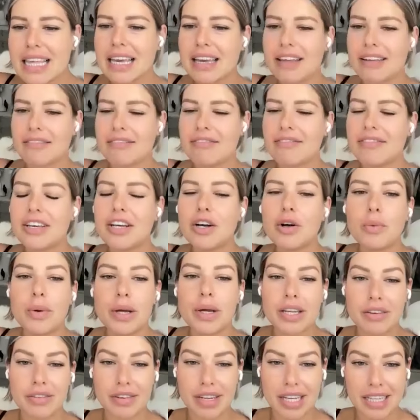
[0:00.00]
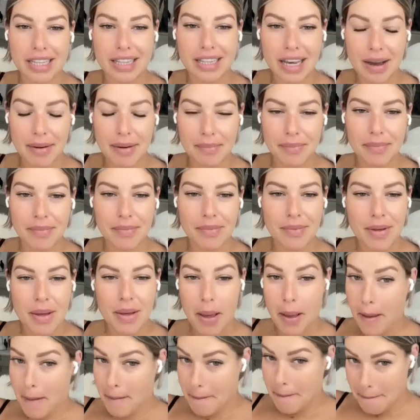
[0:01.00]
they can feel when you need them.
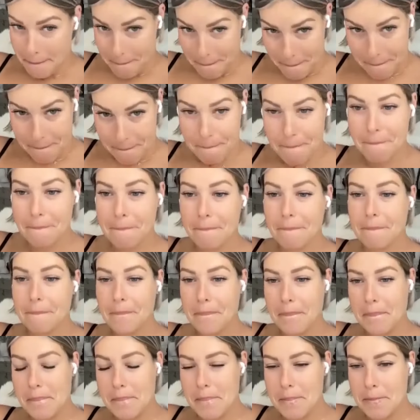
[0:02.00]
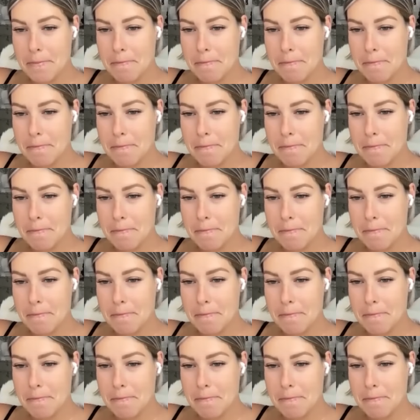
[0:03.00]
Mm-hmm.